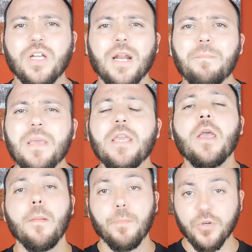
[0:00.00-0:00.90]
You gotta
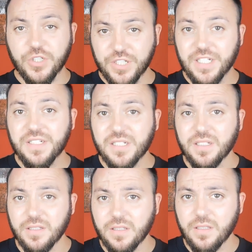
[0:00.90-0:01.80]
be
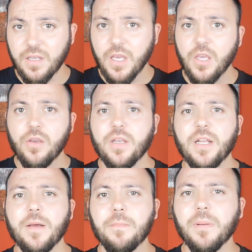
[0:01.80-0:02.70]
persistent. You
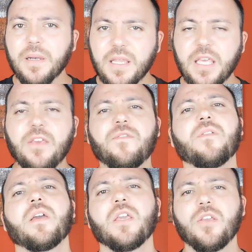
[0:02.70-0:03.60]
gotta
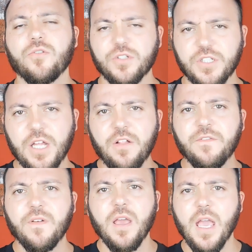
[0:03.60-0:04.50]
believe in
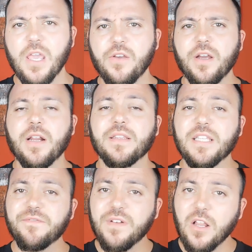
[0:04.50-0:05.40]
yourself, and you gotta
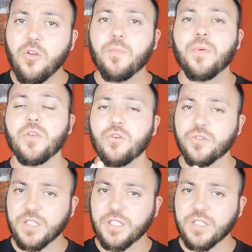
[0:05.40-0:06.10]
develop your